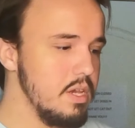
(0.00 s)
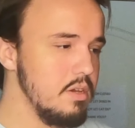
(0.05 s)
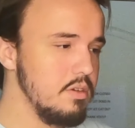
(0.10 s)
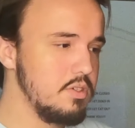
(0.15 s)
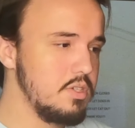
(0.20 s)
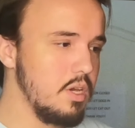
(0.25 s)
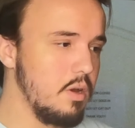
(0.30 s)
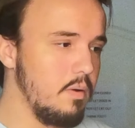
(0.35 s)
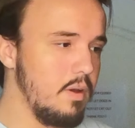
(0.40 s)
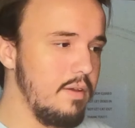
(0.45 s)

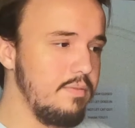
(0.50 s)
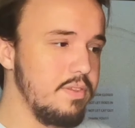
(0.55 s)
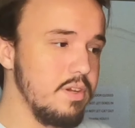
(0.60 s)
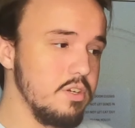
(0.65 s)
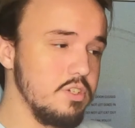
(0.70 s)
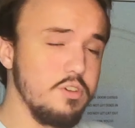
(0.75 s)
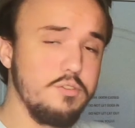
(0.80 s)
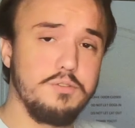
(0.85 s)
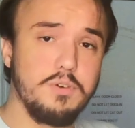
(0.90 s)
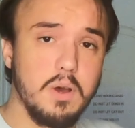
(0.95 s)
So if
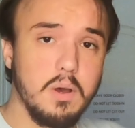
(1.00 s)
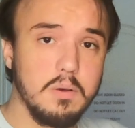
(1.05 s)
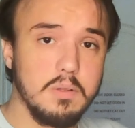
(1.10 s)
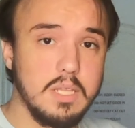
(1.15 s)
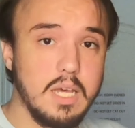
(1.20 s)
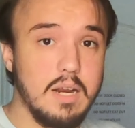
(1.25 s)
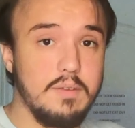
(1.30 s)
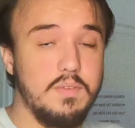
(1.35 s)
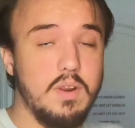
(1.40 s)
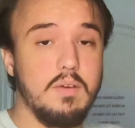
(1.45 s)
there's a phone
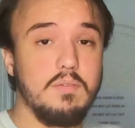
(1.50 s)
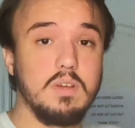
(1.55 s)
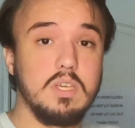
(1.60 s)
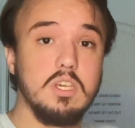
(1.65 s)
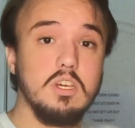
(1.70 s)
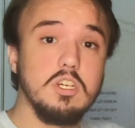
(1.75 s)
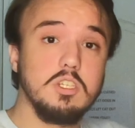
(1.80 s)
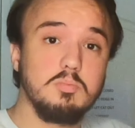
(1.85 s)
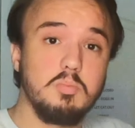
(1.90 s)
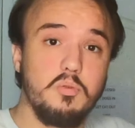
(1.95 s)
that I've never
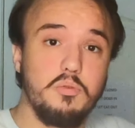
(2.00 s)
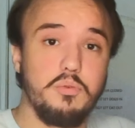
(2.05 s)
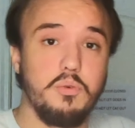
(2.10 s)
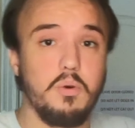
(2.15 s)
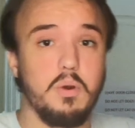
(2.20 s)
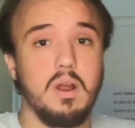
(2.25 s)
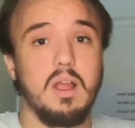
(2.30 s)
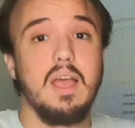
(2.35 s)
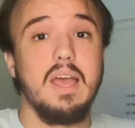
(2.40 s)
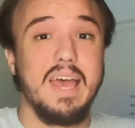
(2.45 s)
used
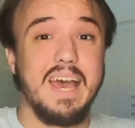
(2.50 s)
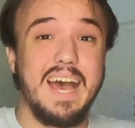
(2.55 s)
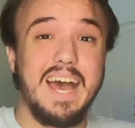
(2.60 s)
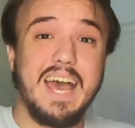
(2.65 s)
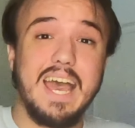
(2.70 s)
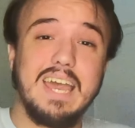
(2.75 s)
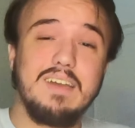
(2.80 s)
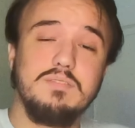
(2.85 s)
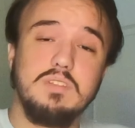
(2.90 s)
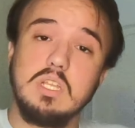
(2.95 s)
before,
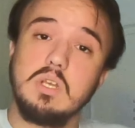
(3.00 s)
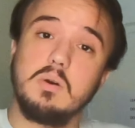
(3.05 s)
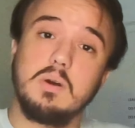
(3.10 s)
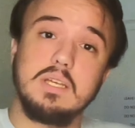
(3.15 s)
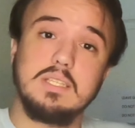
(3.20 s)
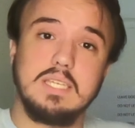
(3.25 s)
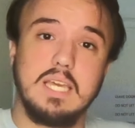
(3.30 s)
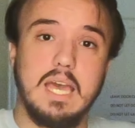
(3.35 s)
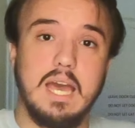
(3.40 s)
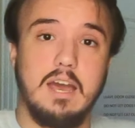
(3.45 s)
I have no
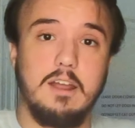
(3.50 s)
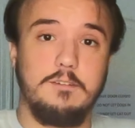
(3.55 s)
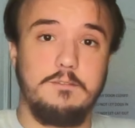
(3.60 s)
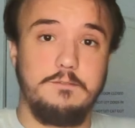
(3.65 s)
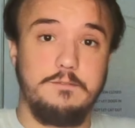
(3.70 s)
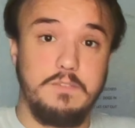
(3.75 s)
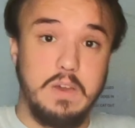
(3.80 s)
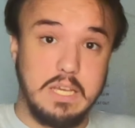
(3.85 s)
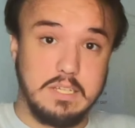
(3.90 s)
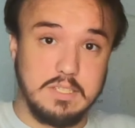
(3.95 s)
idea how to
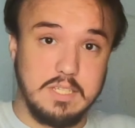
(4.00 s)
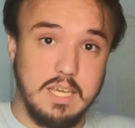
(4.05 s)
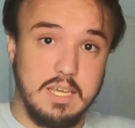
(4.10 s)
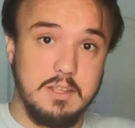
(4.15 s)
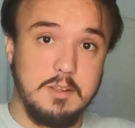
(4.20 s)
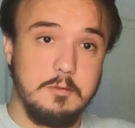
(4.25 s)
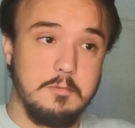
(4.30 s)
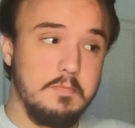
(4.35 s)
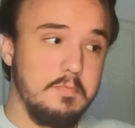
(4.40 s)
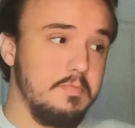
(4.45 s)
fix it.